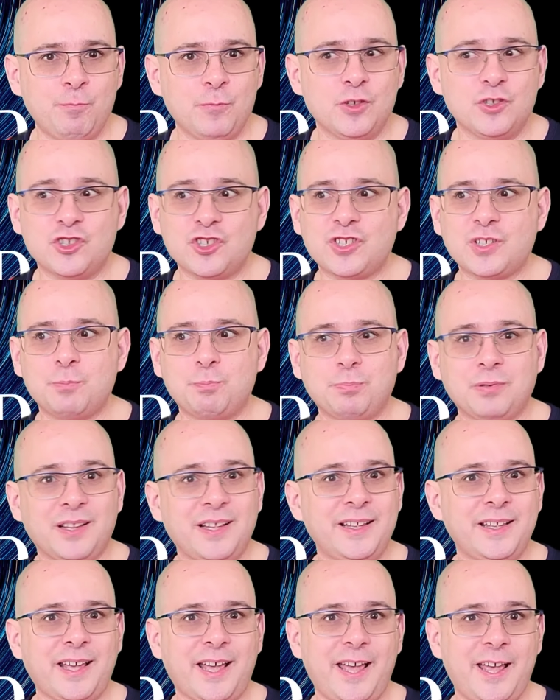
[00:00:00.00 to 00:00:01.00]
and just a
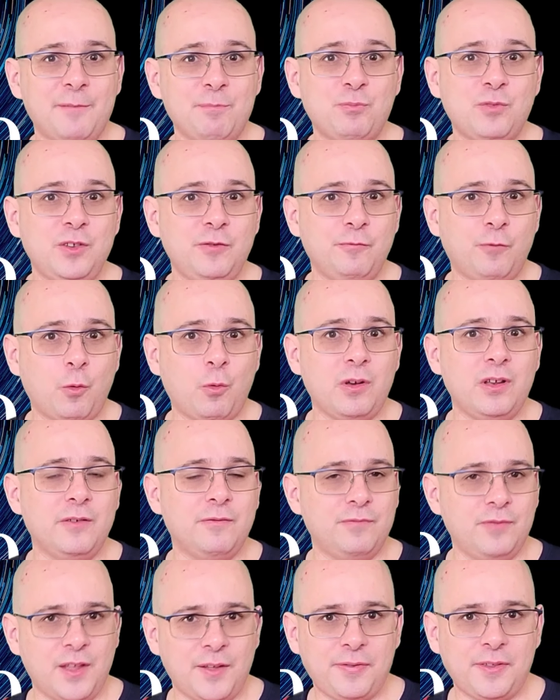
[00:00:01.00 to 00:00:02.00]
blank, empty void
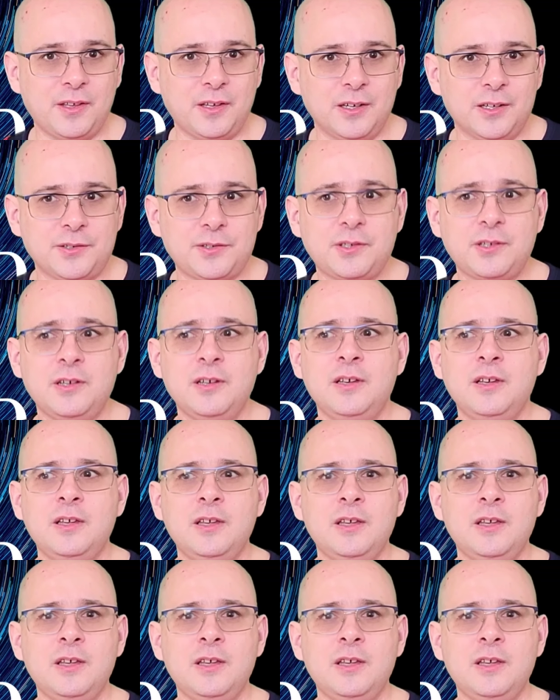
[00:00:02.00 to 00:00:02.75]
of nothingness,